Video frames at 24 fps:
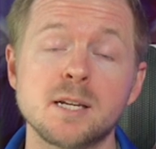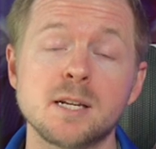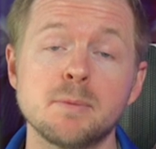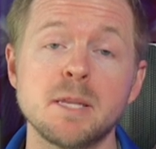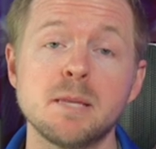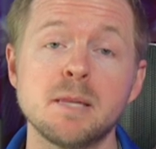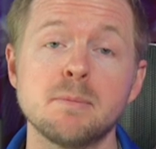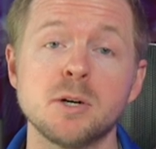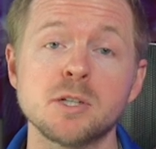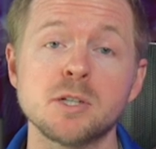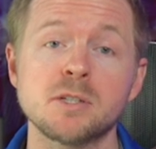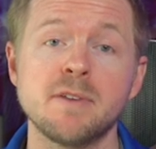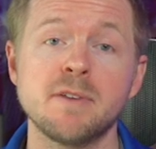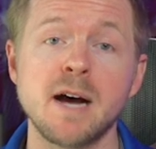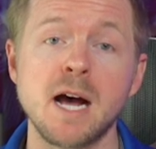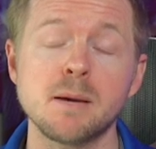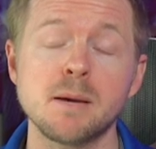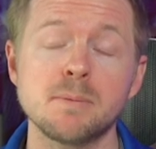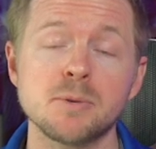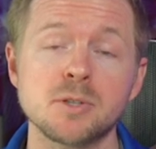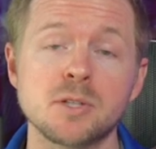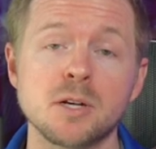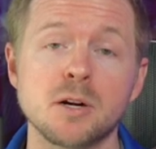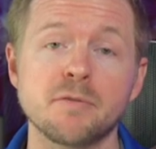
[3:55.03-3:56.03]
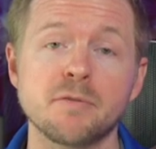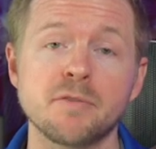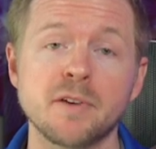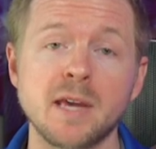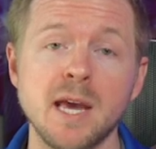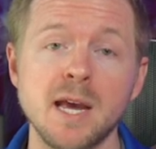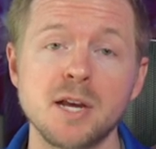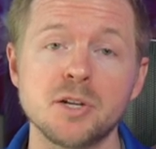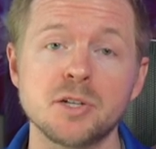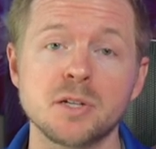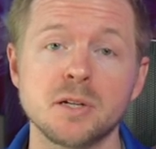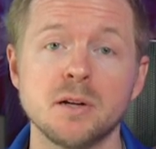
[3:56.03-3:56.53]
going to be the most valuable
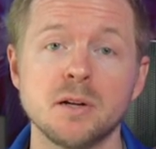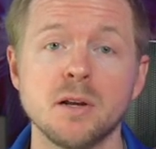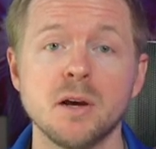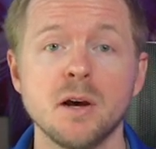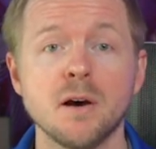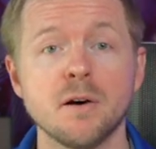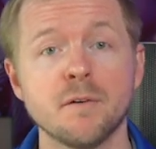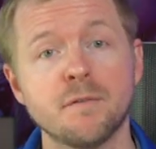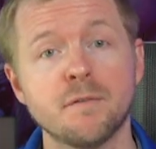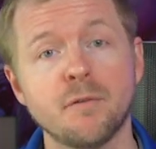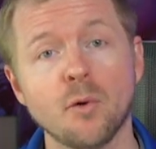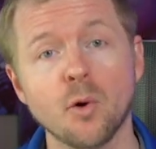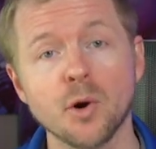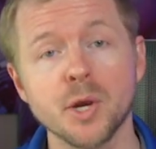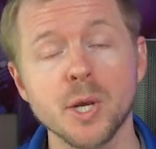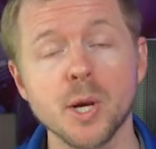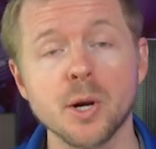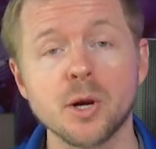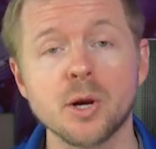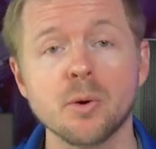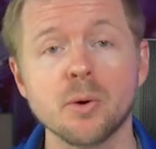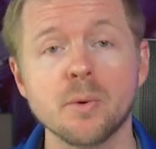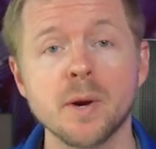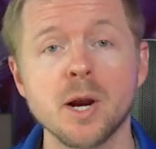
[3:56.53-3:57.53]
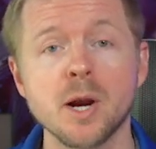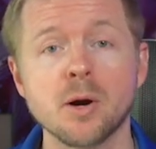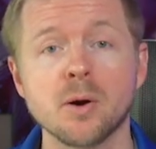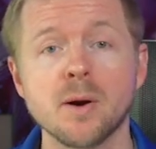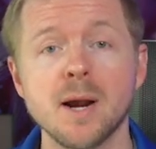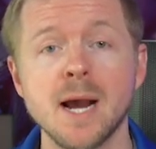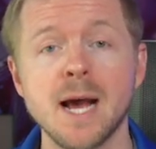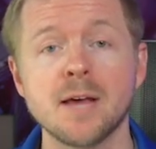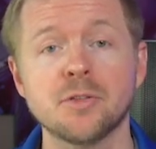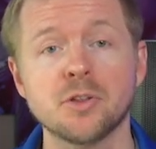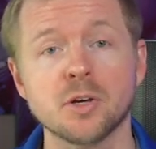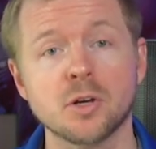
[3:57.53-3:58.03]
certification for your
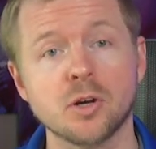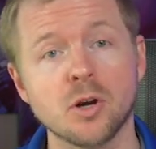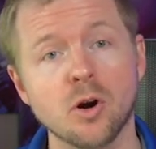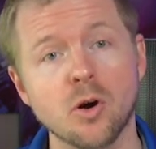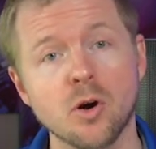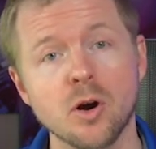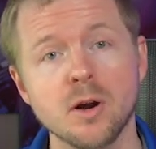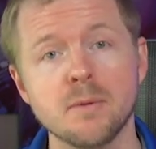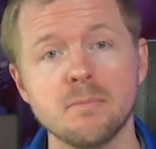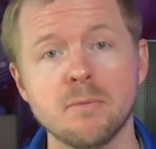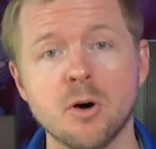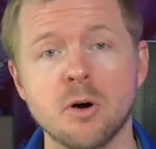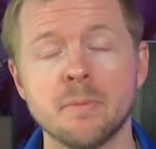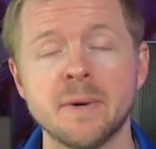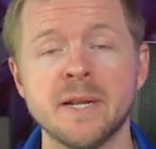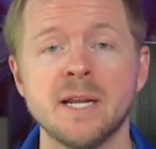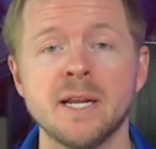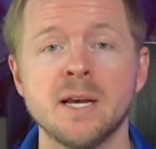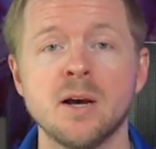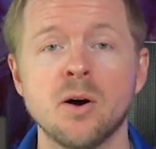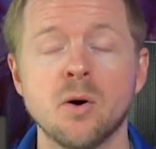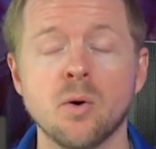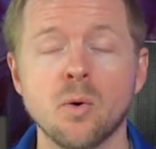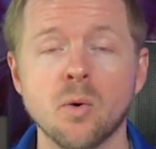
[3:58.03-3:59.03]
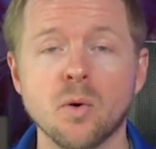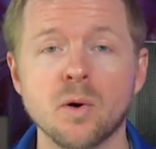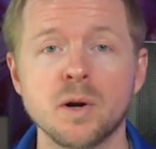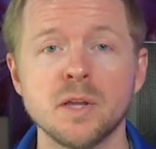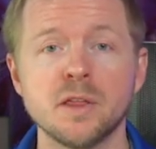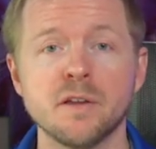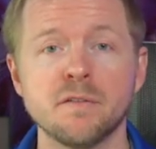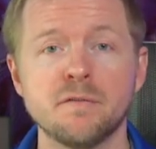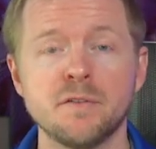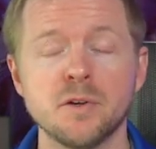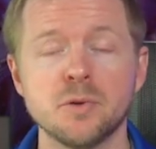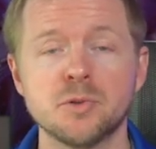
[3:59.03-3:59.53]
career at the current moment or
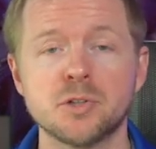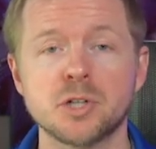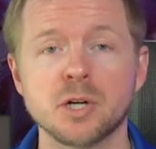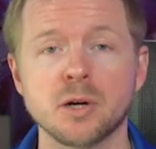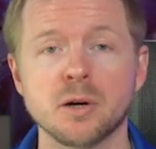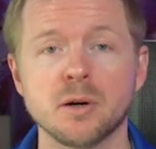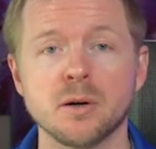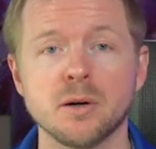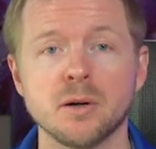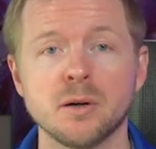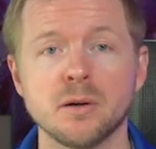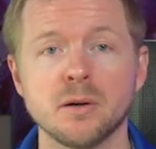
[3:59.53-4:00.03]
in the future.